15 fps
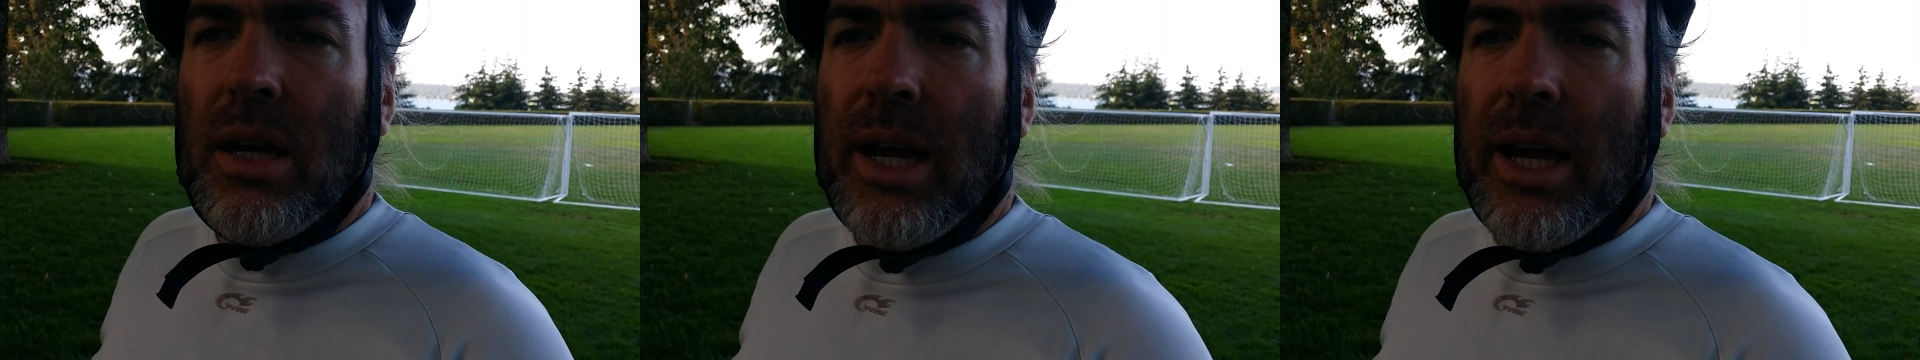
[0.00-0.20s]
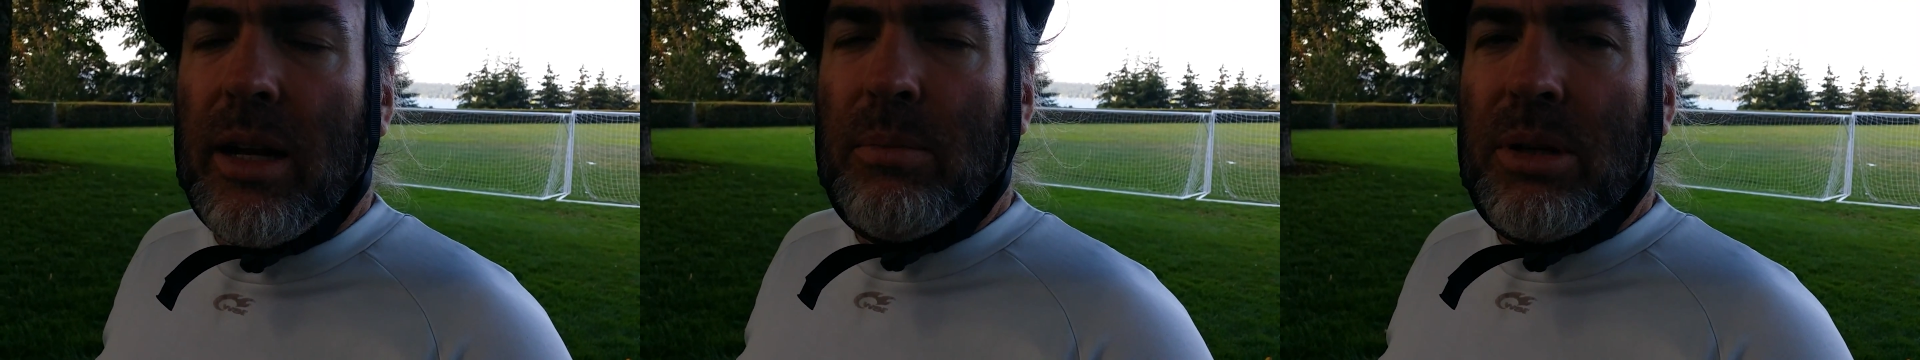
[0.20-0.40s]

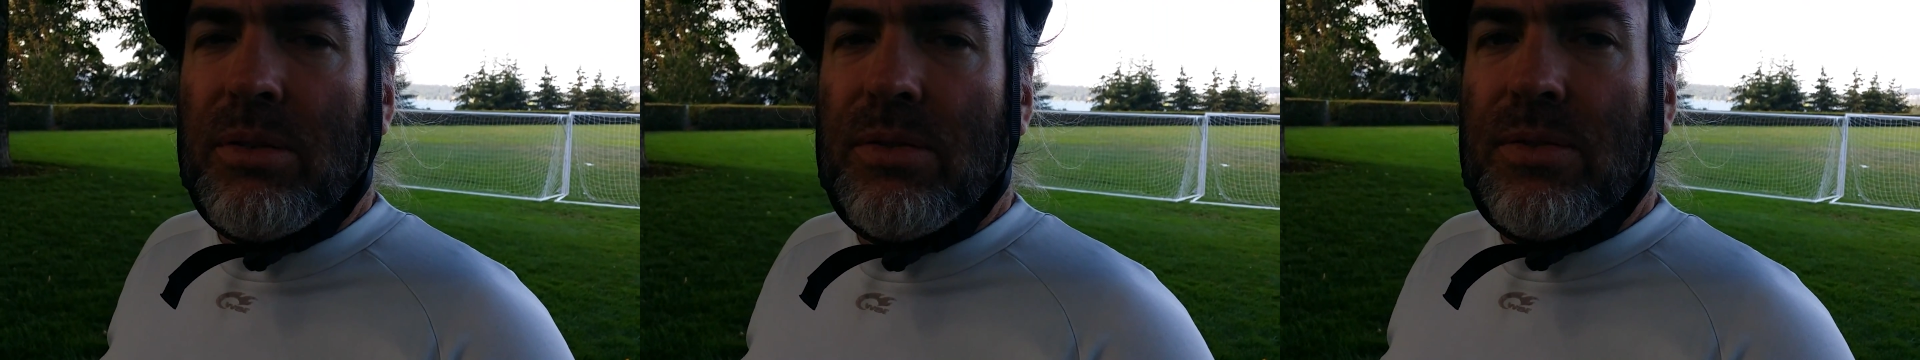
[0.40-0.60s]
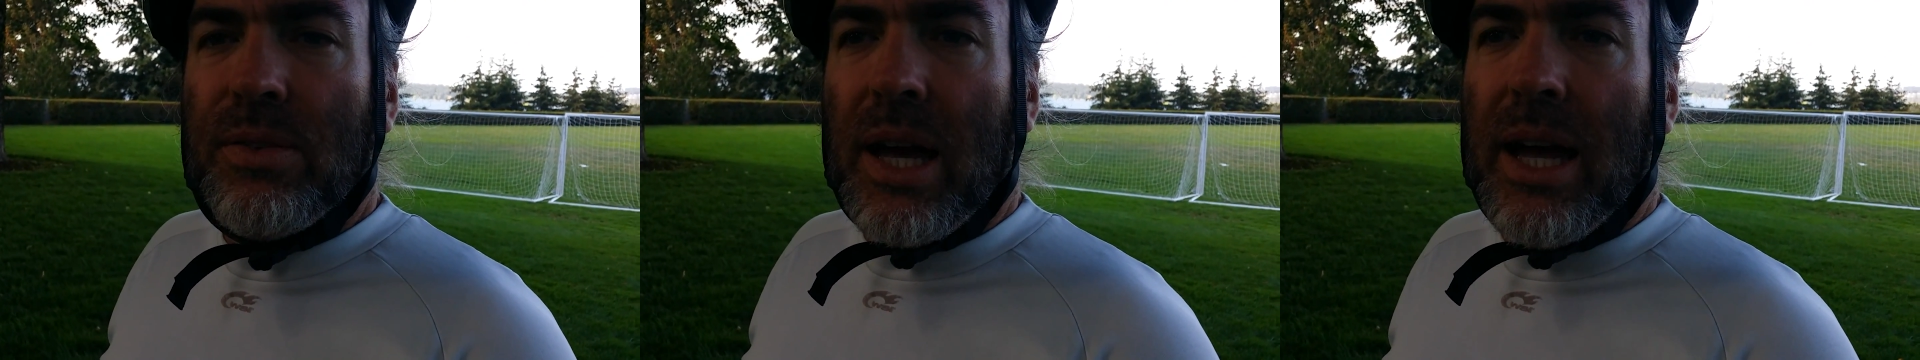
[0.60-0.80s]
and be
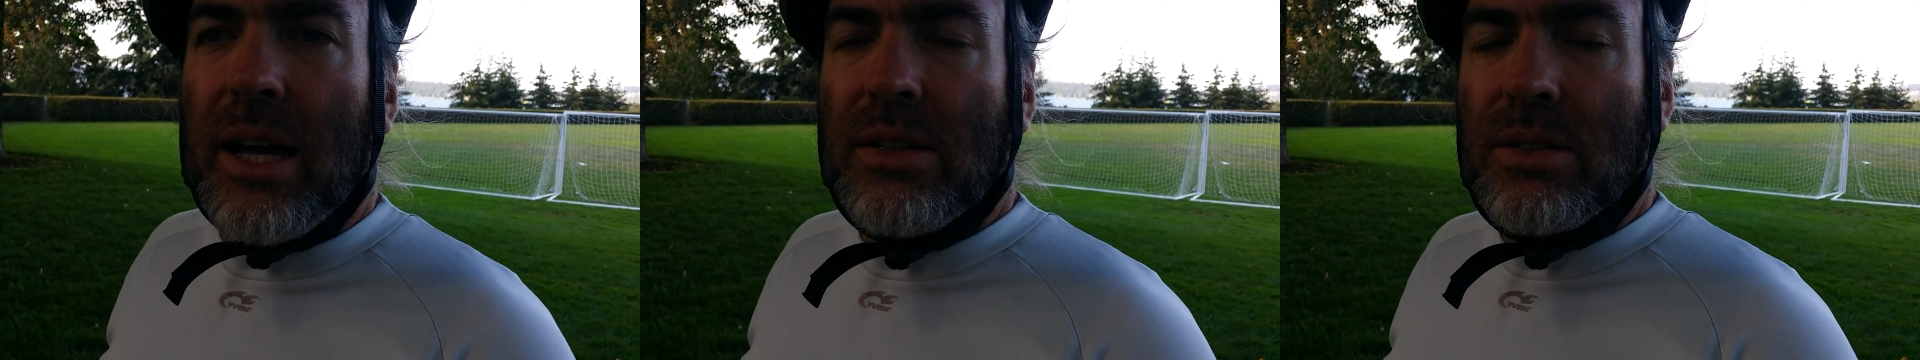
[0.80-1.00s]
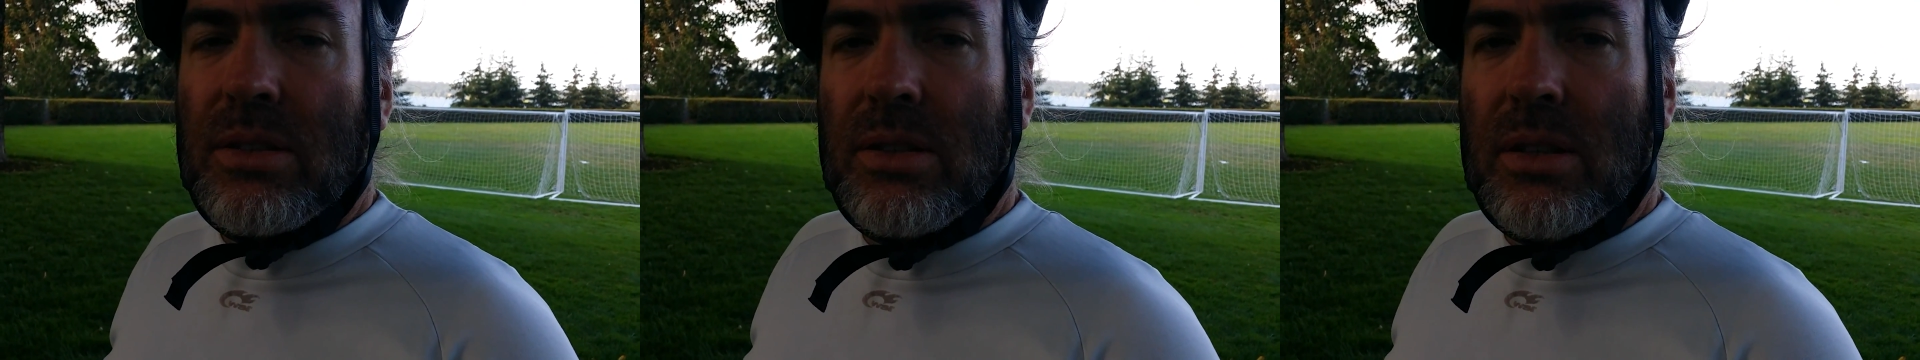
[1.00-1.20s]

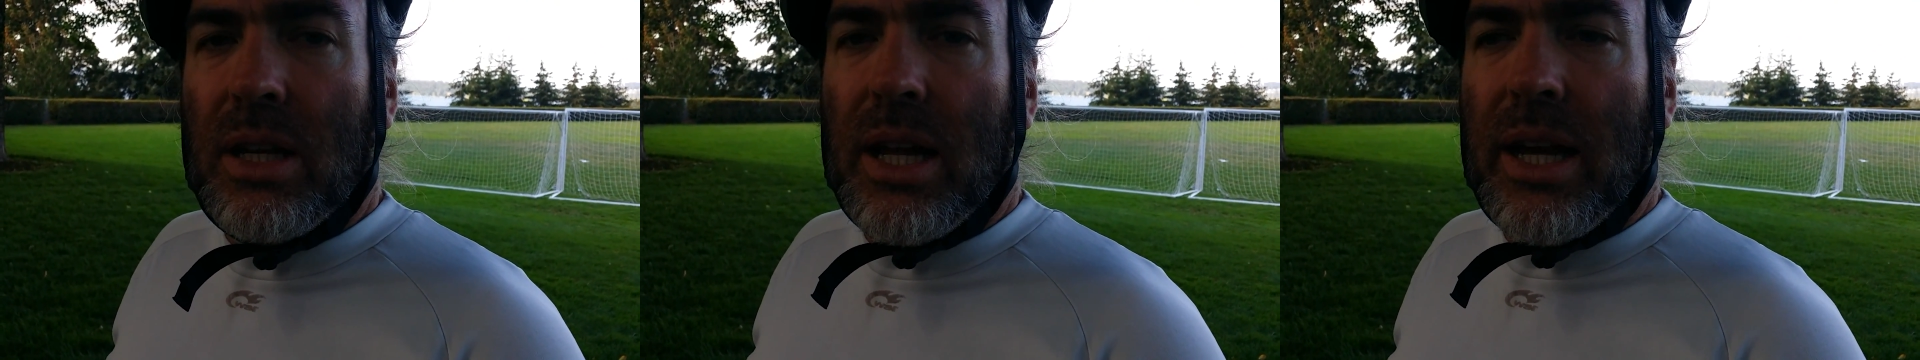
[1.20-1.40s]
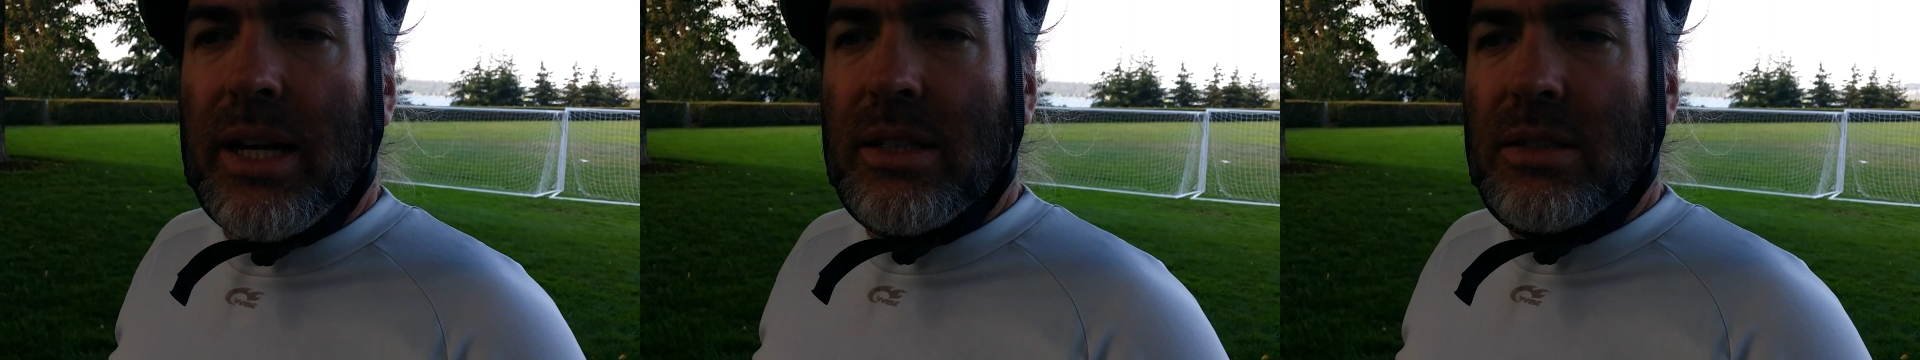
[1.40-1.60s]
fast,
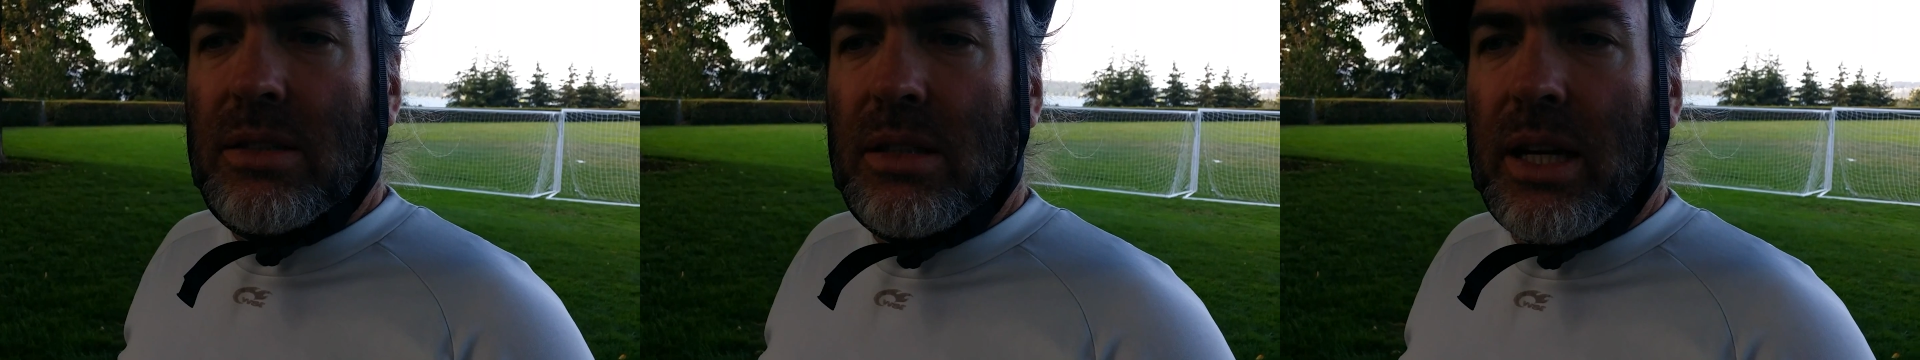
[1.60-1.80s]
light,